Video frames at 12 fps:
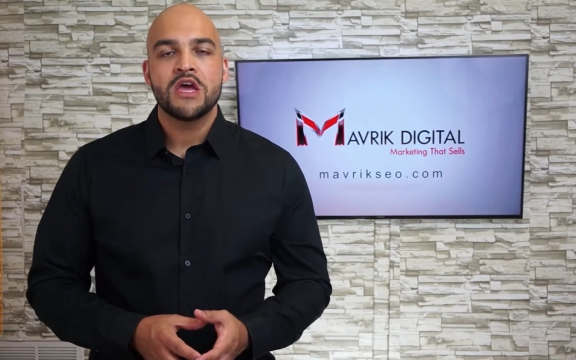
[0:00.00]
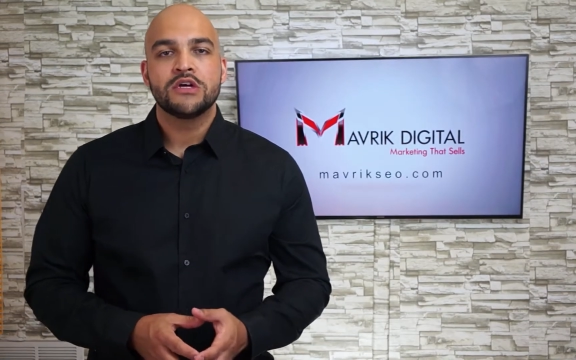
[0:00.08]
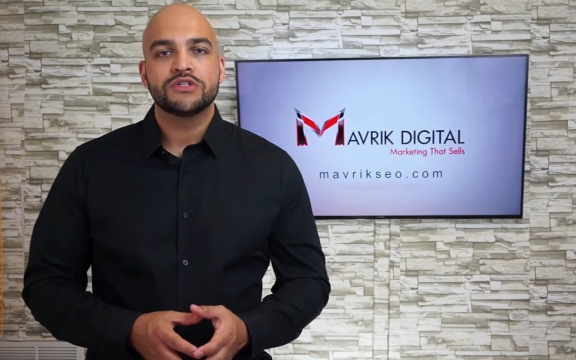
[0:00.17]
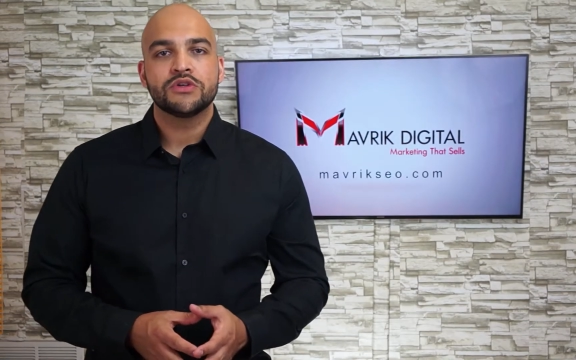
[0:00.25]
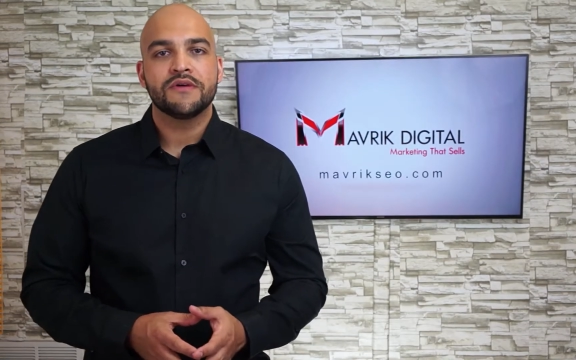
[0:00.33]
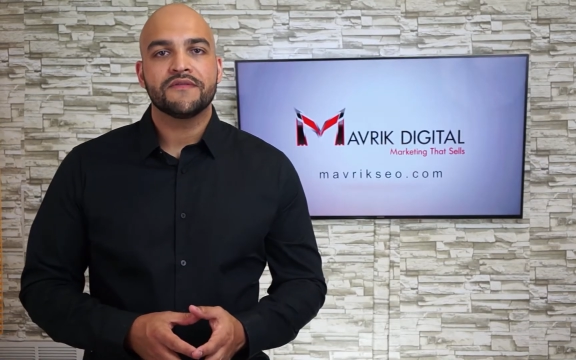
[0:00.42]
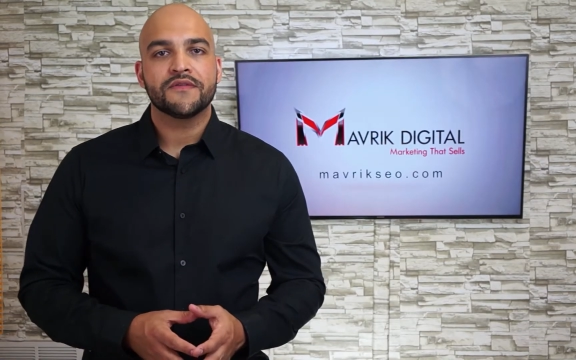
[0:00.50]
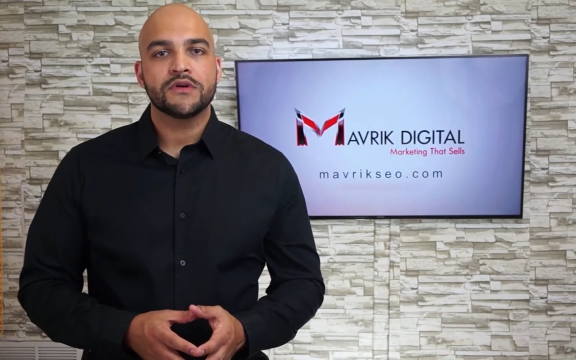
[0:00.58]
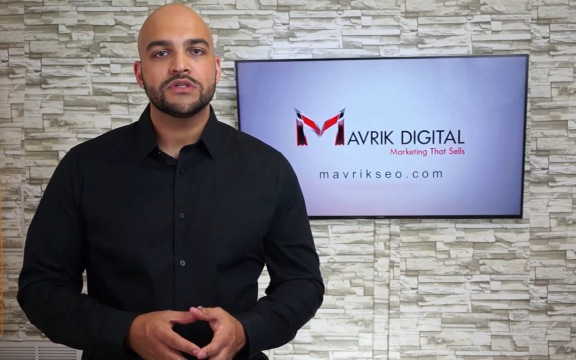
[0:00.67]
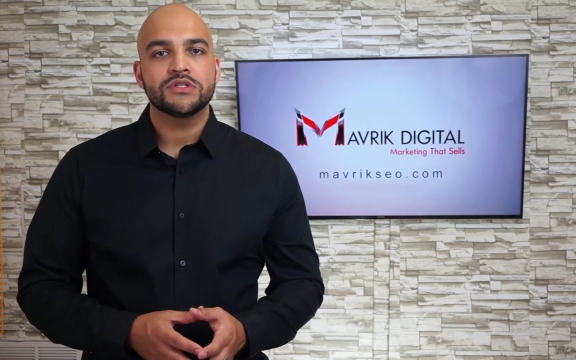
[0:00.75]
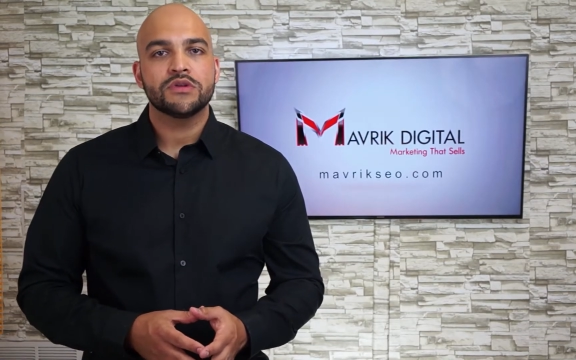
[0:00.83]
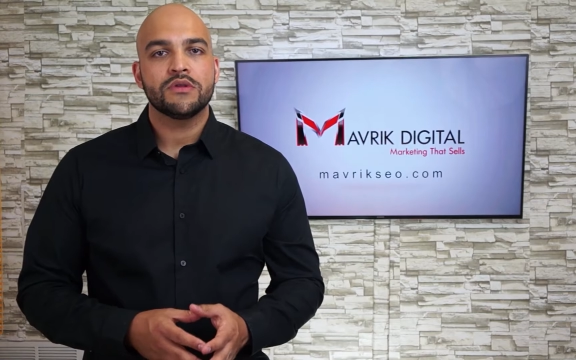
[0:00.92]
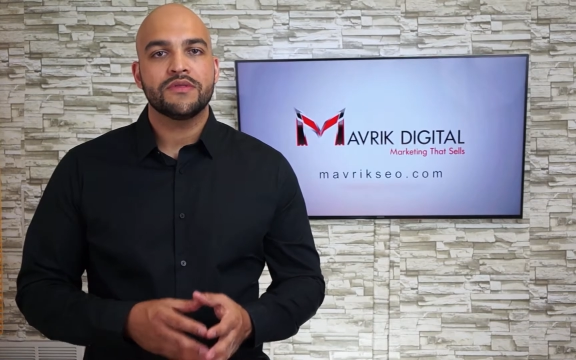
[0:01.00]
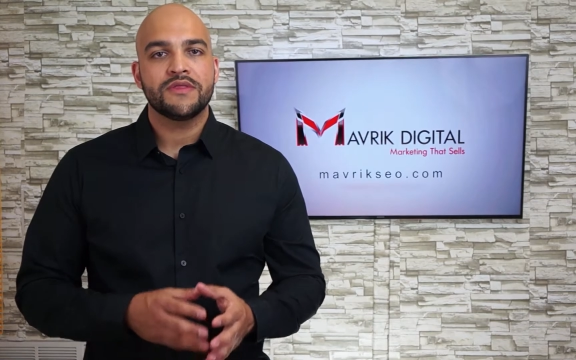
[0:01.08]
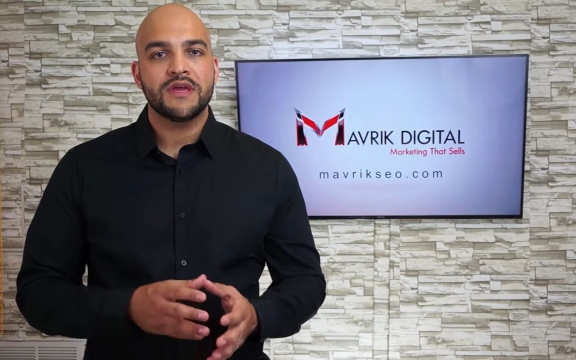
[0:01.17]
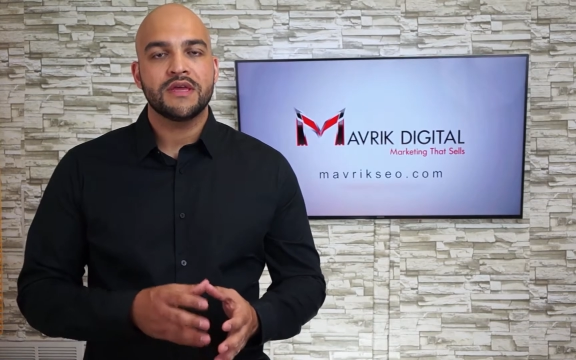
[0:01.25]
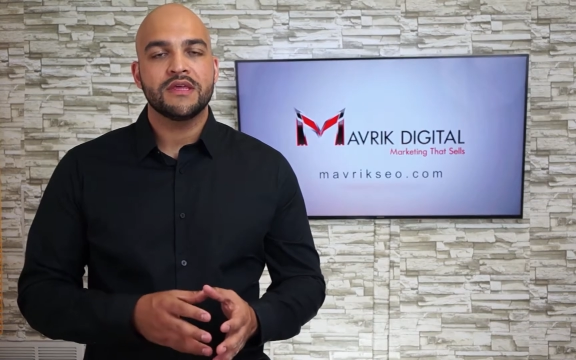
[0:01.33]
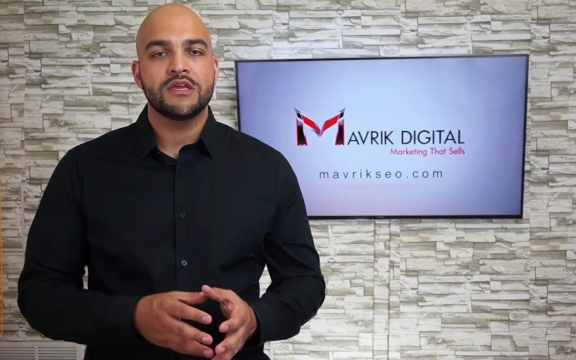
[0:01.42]
So the first
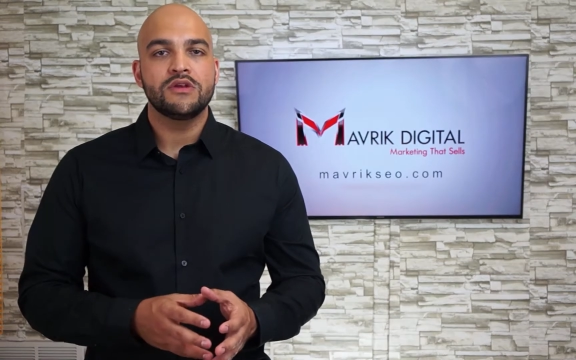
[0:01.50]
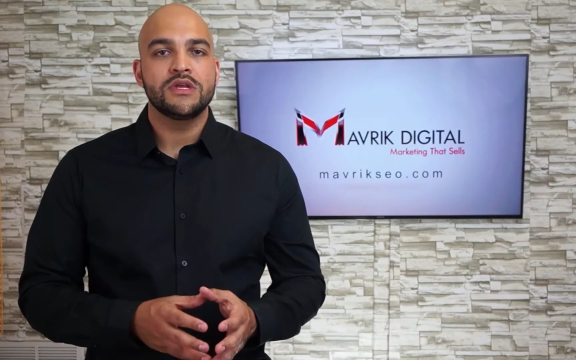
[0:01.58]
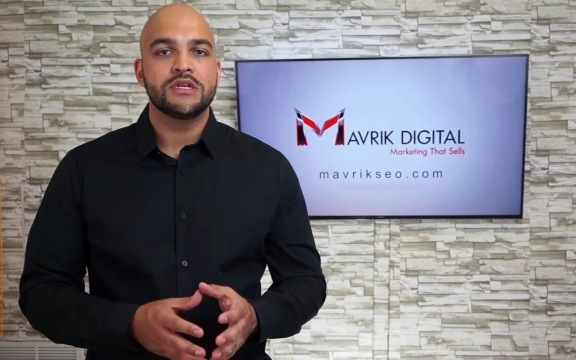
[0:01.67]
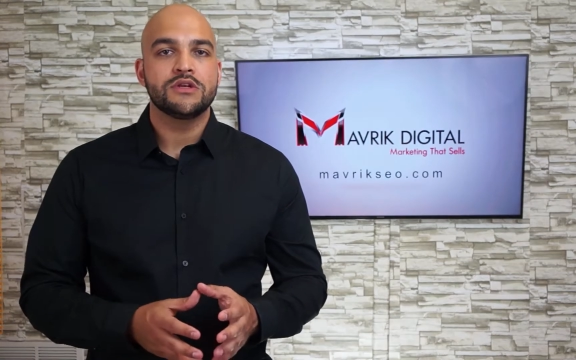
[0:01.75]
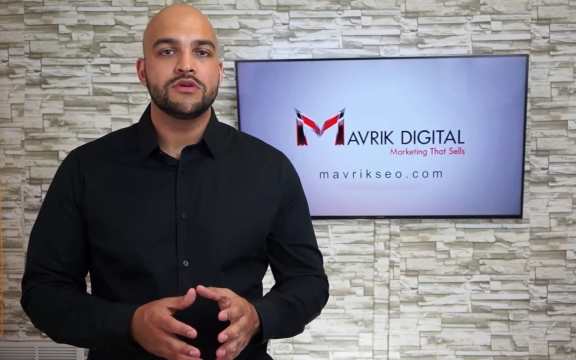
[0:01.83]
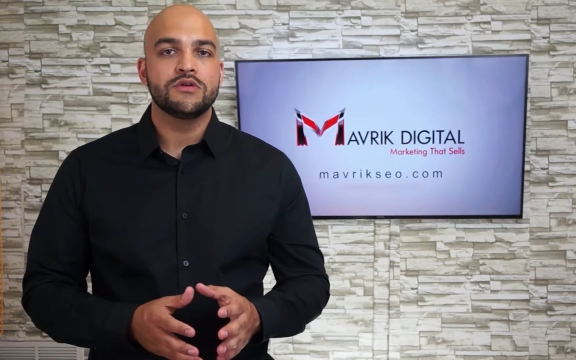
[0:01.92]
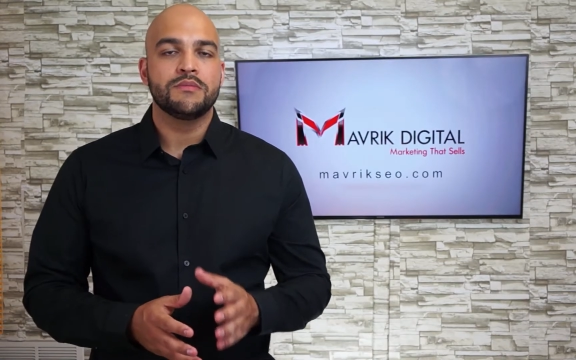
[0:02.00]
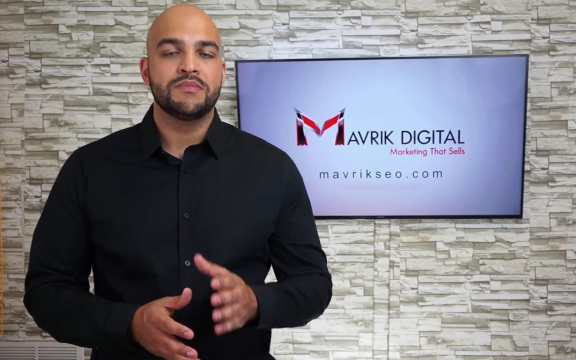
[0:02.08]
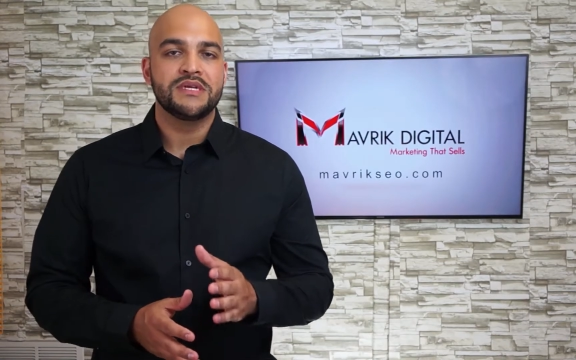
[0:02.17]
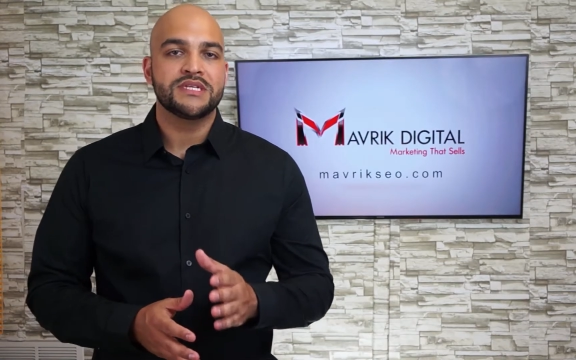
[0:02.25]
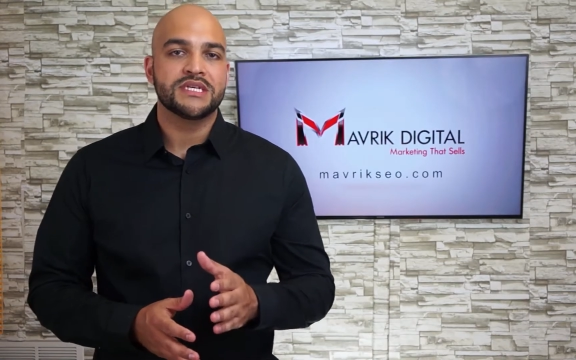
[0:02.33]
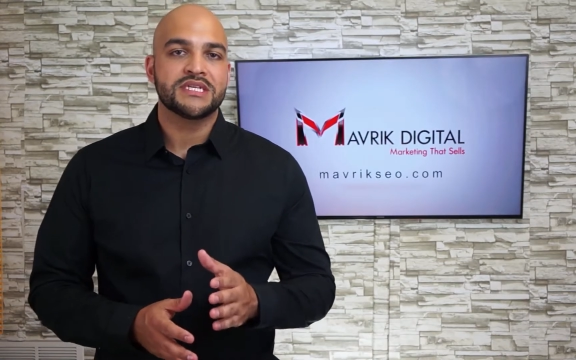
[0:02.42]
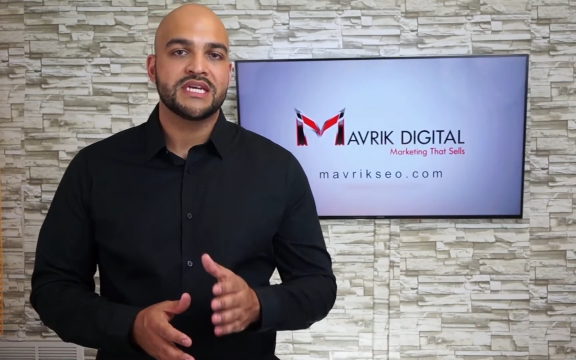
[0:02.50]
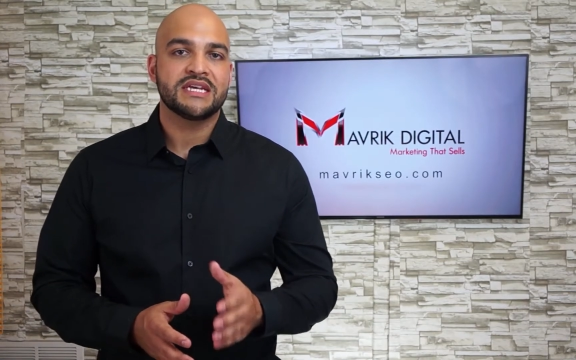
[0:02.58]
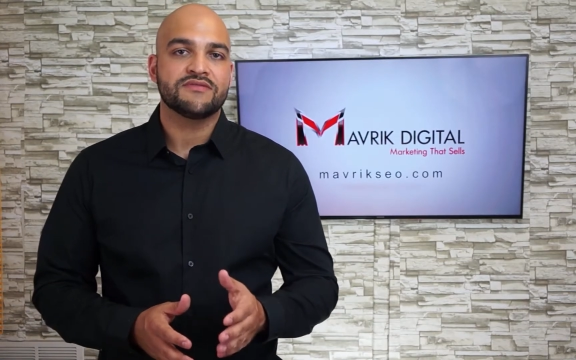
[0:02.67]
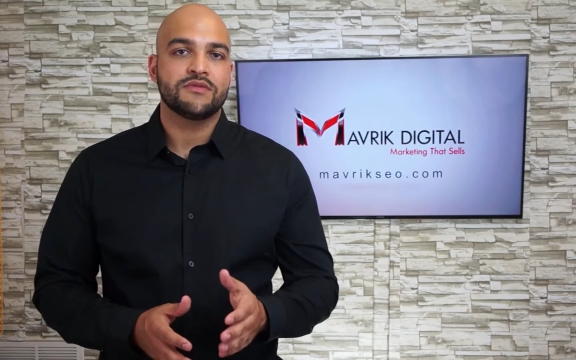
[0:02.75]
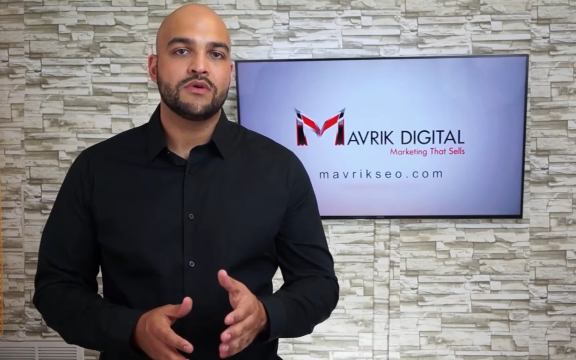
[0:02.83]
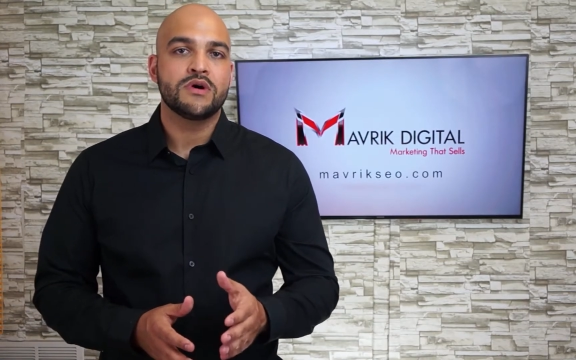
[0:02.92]
thing that you need to do to be
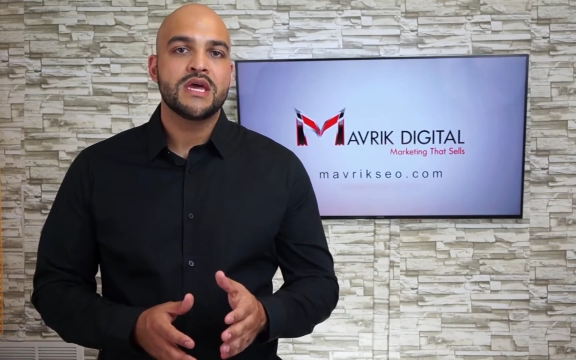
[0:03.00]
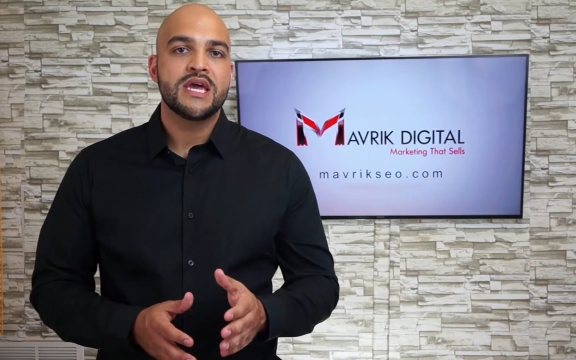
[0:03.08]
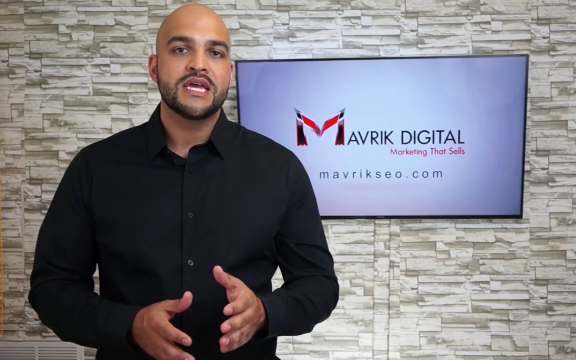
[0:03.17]
successful